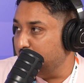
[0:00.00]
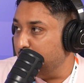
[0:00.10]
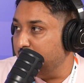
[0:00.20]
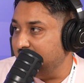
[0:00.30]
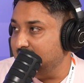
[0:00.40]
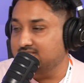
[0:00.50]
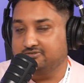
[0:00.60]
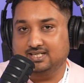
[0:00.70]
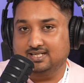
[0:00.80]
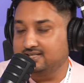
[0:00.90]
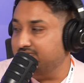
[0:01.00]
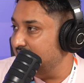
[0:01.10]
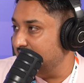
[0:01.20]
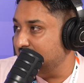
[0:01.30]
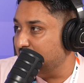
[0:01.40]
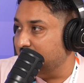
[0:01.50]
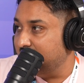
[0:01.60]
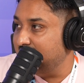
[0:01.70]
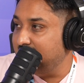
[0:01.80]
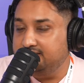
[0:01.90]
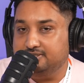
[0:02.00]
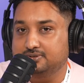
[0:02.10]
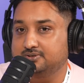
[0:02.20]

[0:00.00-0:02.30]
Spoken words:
2 weeks away. DevNet is already here.